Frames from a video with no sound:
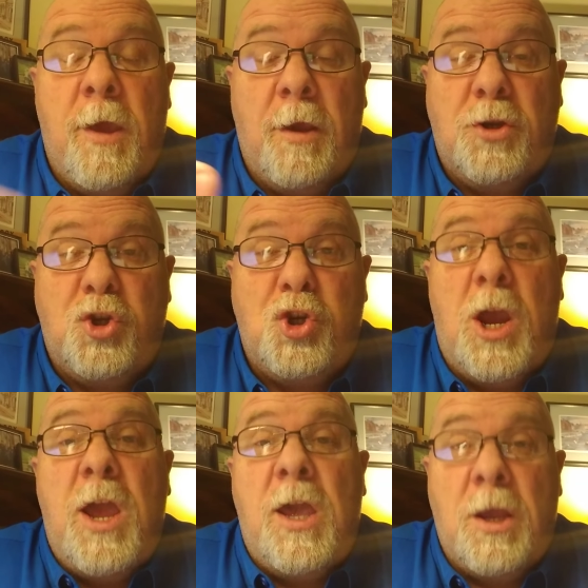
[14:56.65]

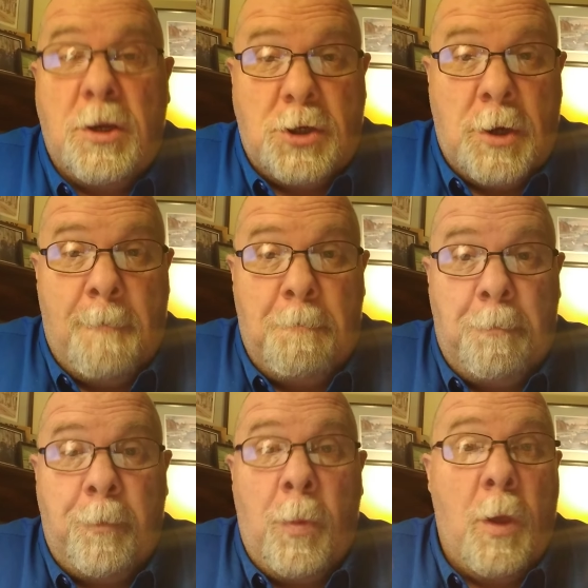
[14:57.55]
exchange
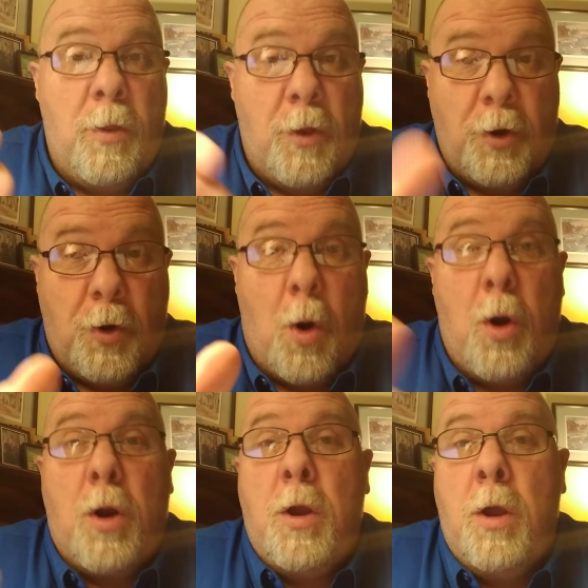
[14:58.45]
the
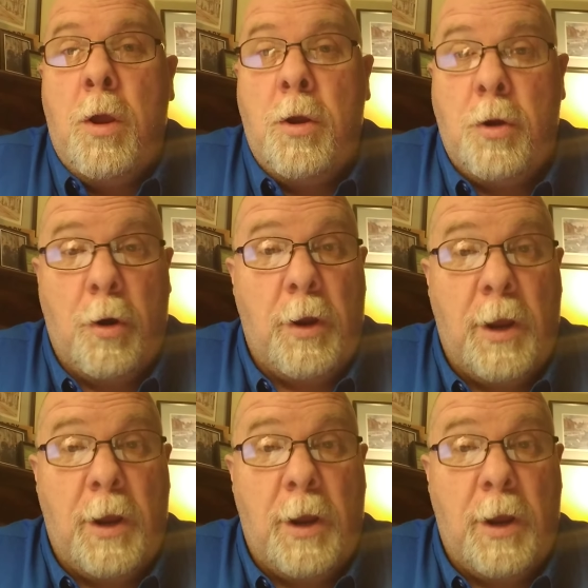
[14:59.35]
dark, your